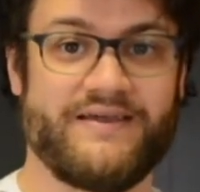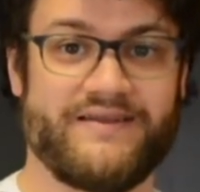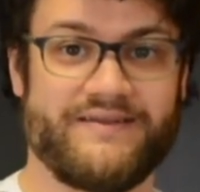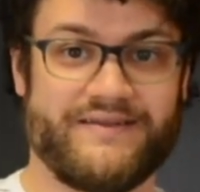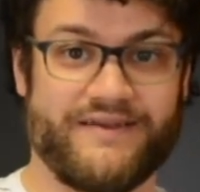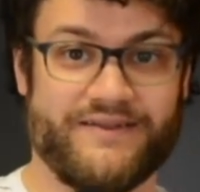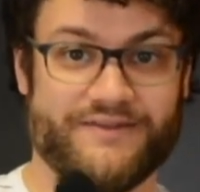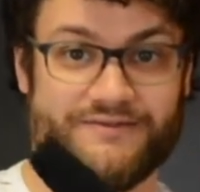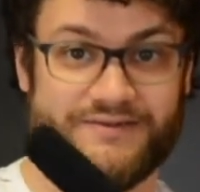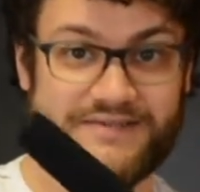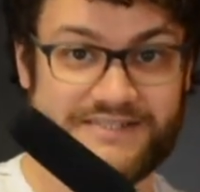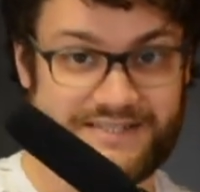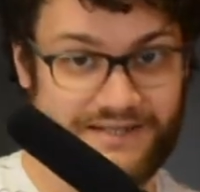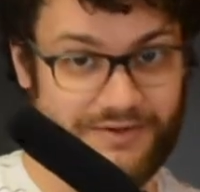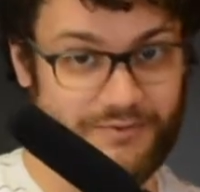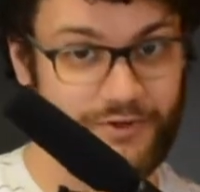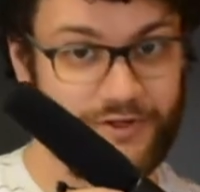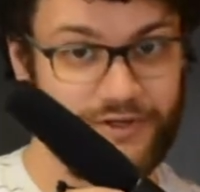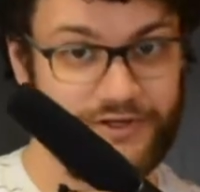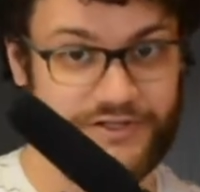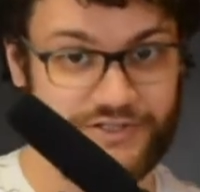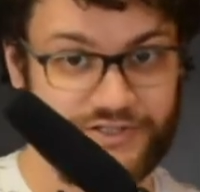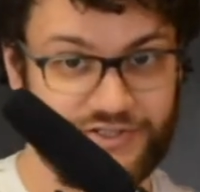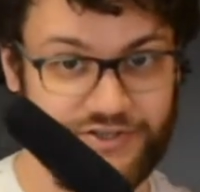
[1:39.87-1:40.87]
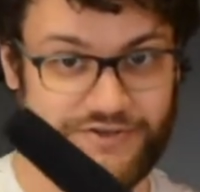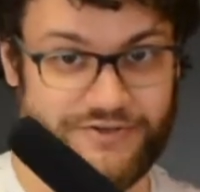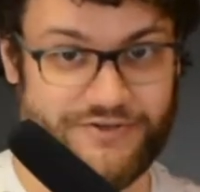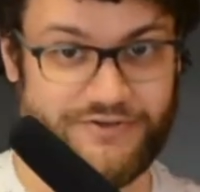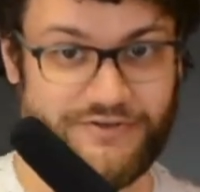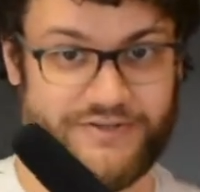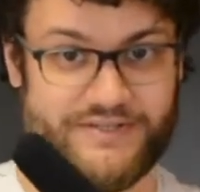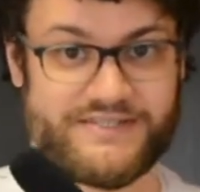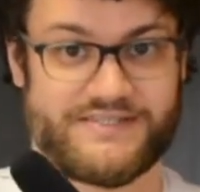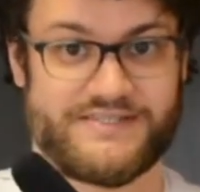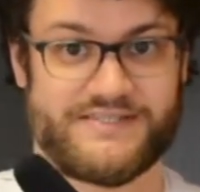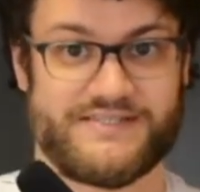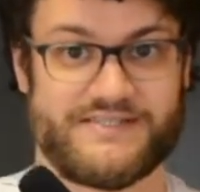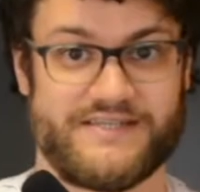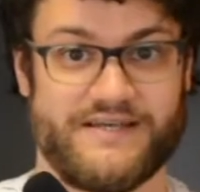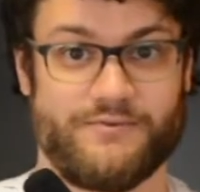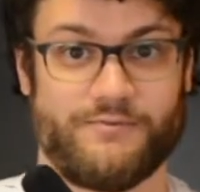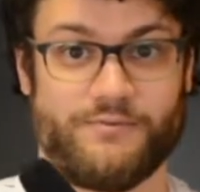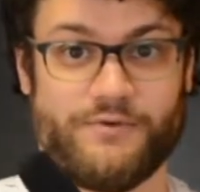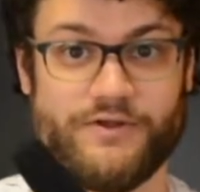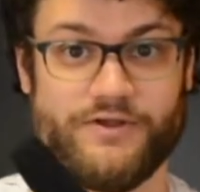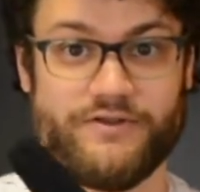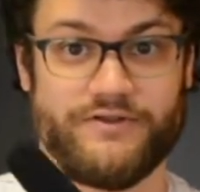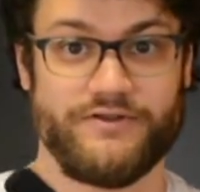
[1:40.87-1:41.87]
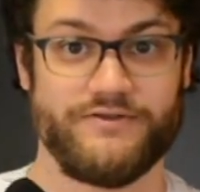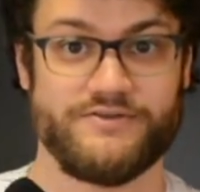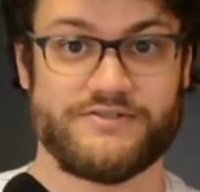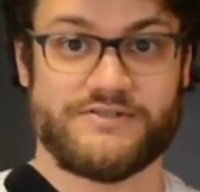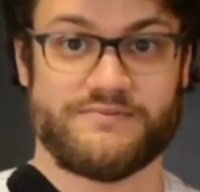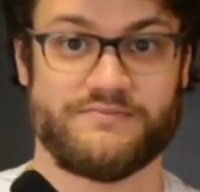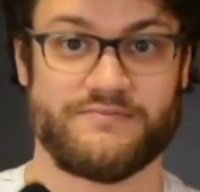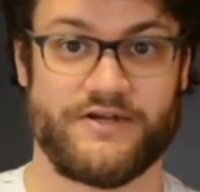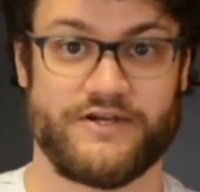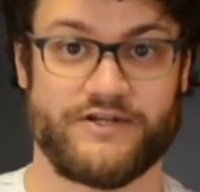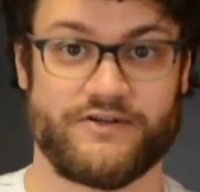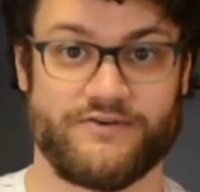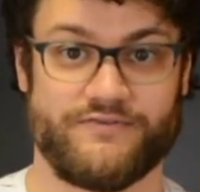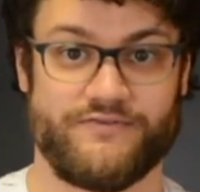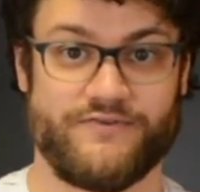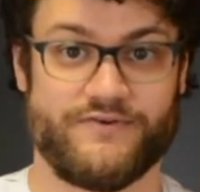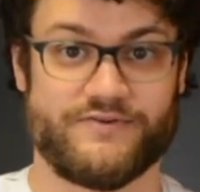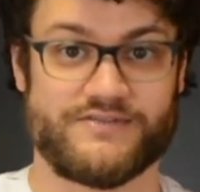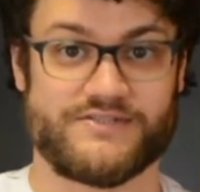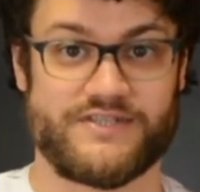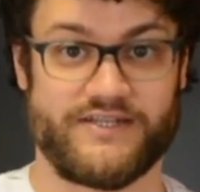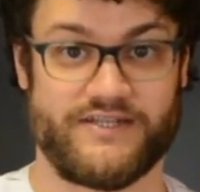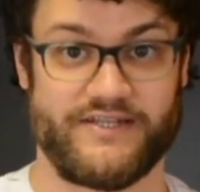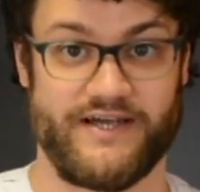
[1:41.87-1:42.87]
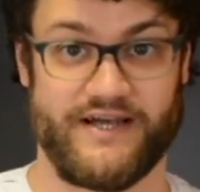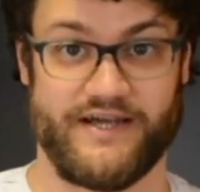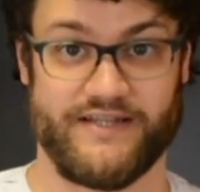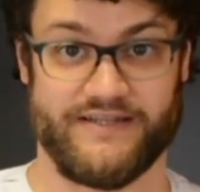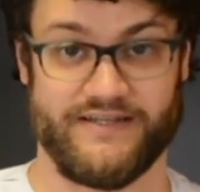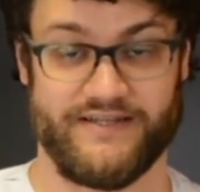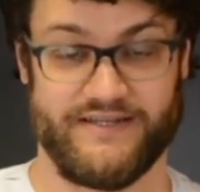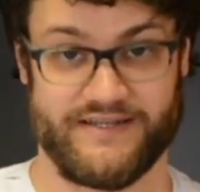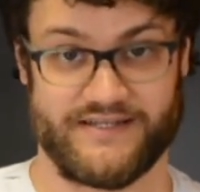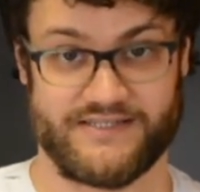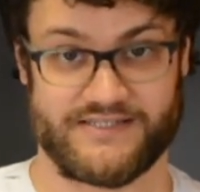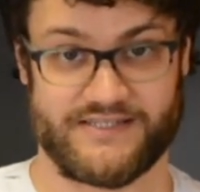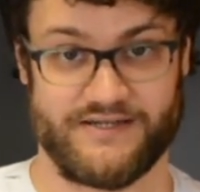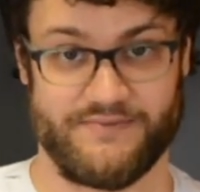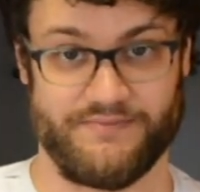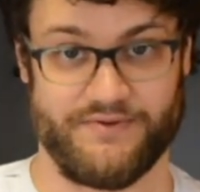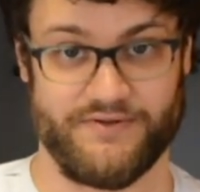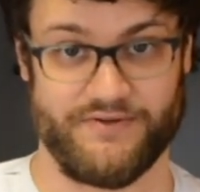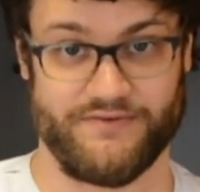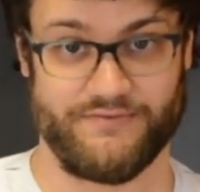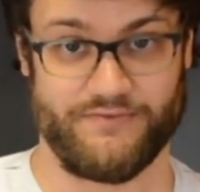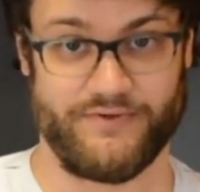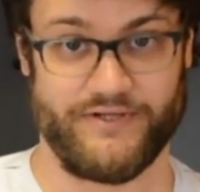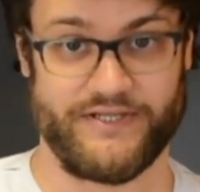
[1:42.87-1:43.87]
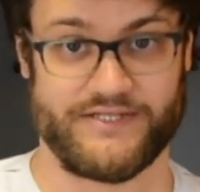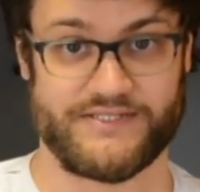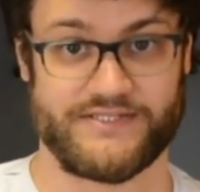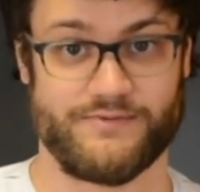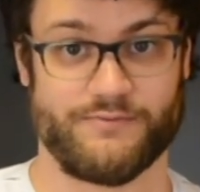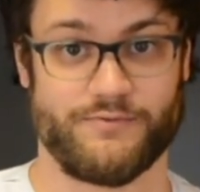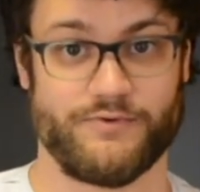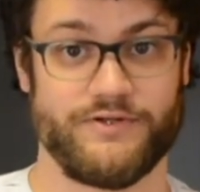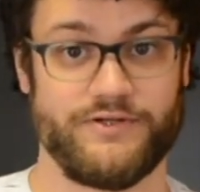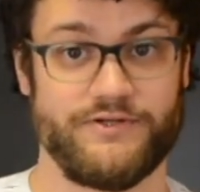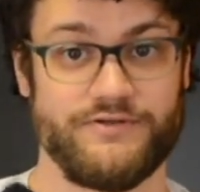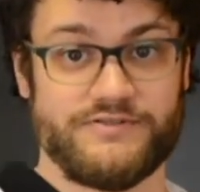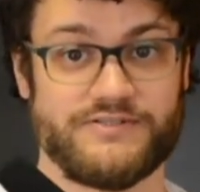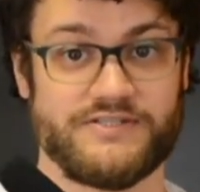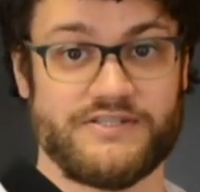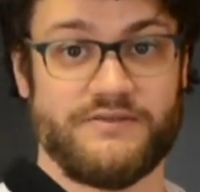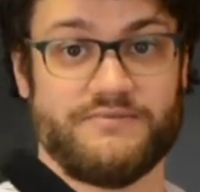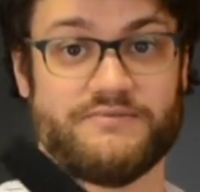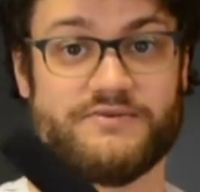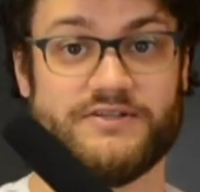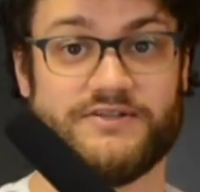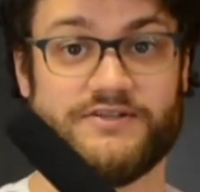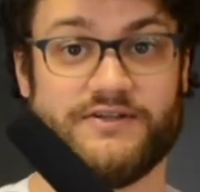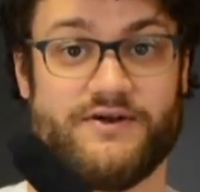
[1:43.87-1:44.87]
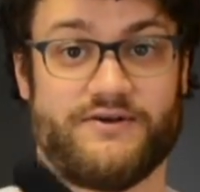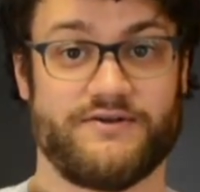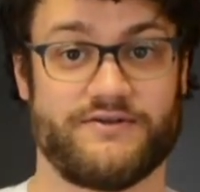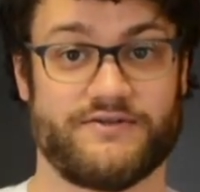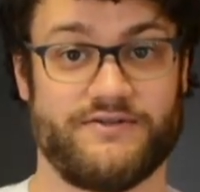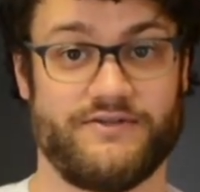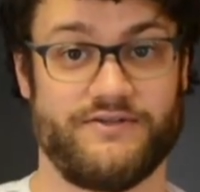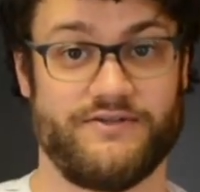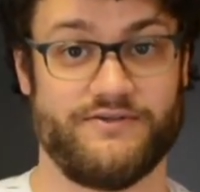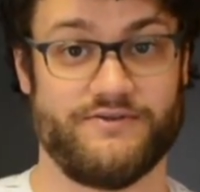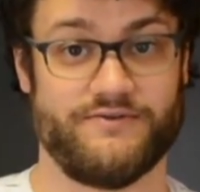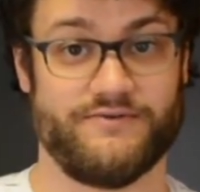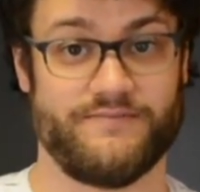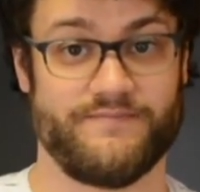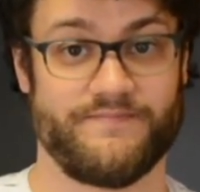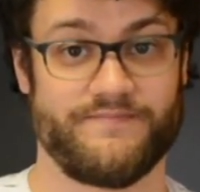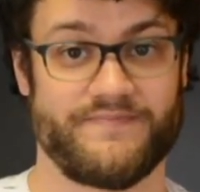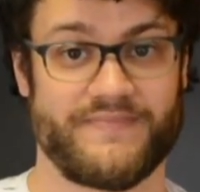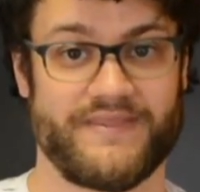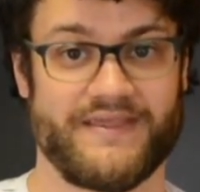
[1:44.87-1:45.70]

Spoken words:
Now, the reason I wanted to show you this is that we're using microphones a lot the next couple of weeks, and we're using them to talk to you.